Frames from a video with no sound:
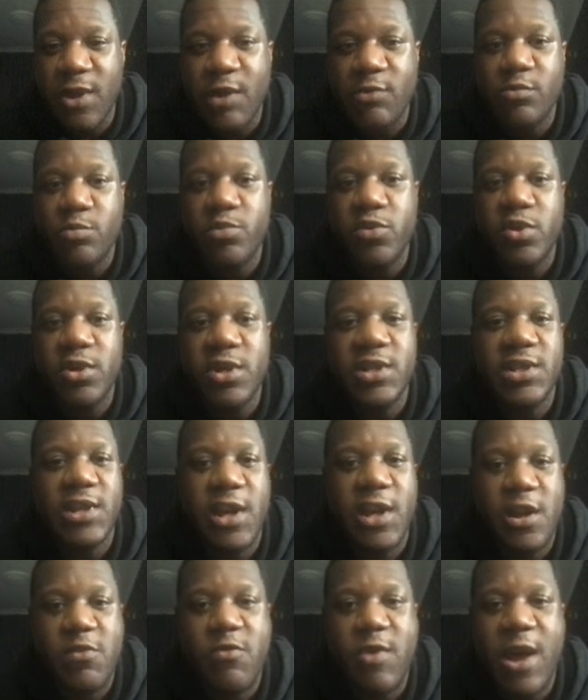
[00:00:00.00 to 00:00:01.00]
That will put this
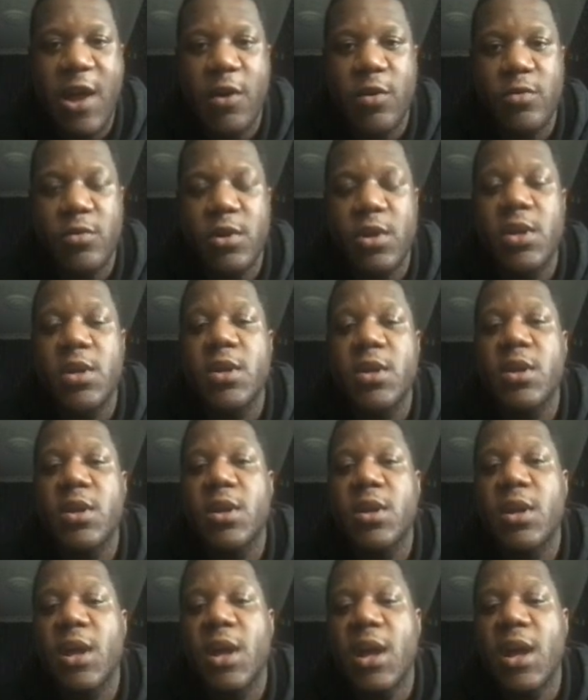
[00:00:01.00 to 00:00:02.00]
at around
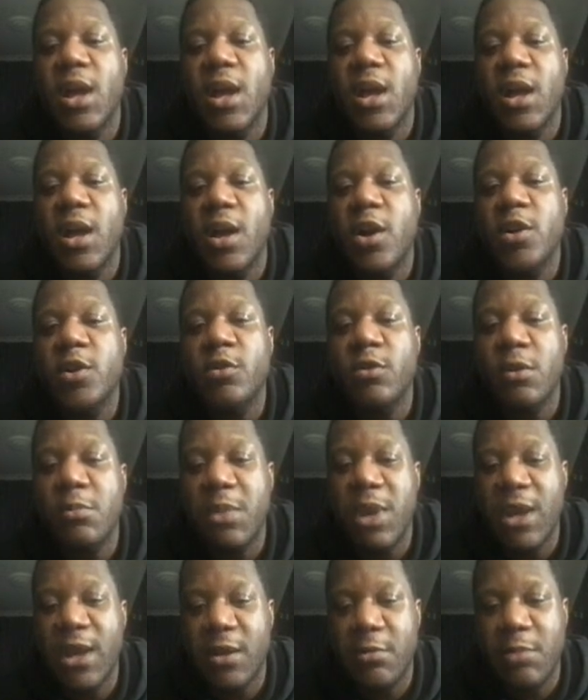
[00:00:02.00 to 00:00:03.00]
uh, under a
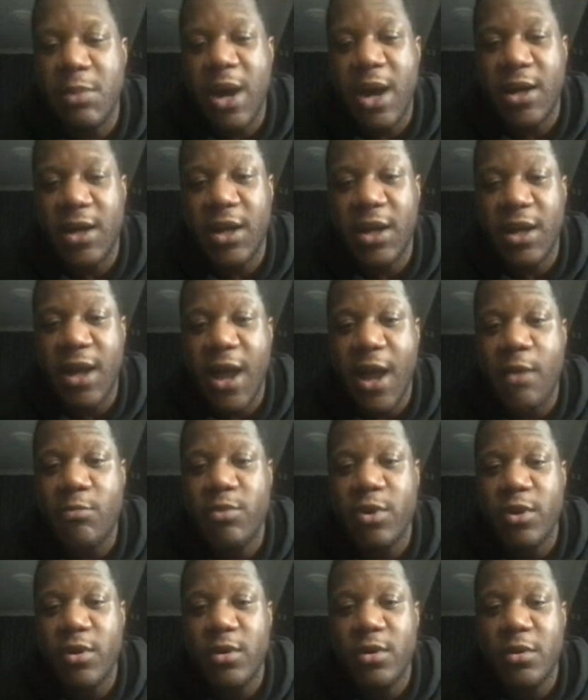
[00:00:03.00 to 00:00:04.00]
million market
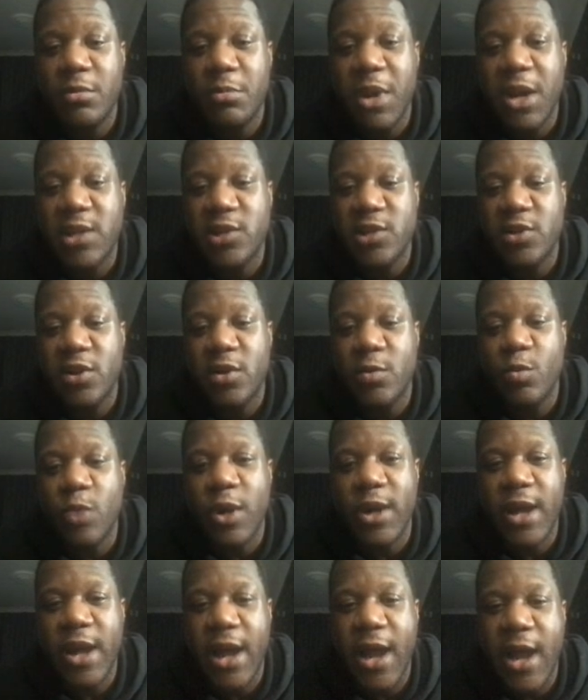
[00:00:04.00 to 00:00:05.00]
cap based on
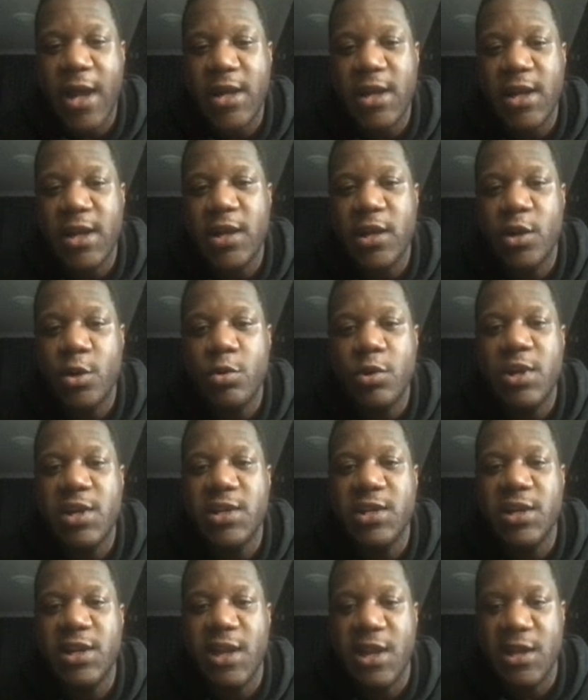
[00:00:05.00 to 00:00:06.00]
what they add in
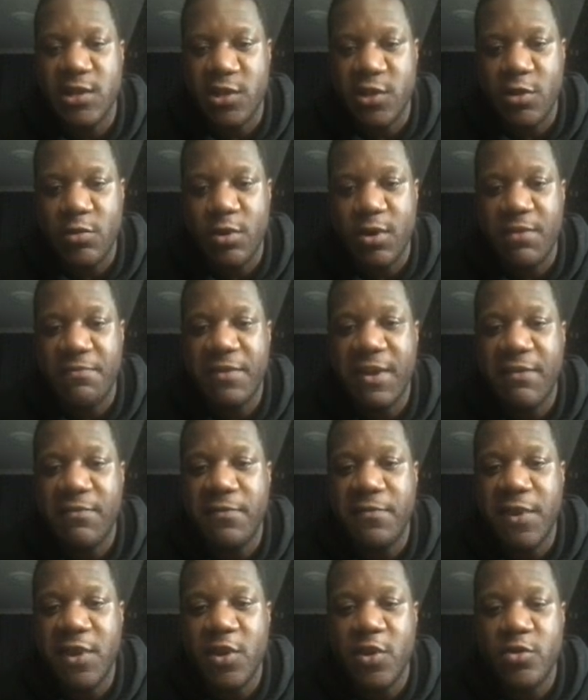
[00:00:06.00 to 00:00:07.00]
liquidity and so on if
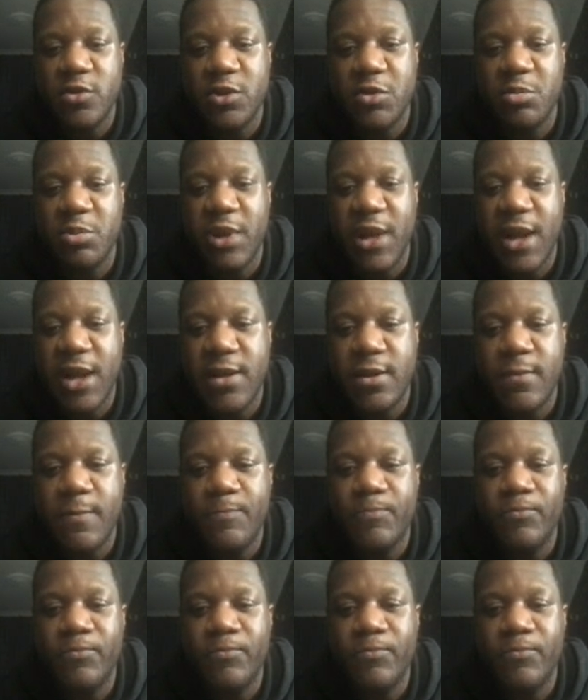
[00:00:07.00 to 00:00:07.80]
everything goes to plan.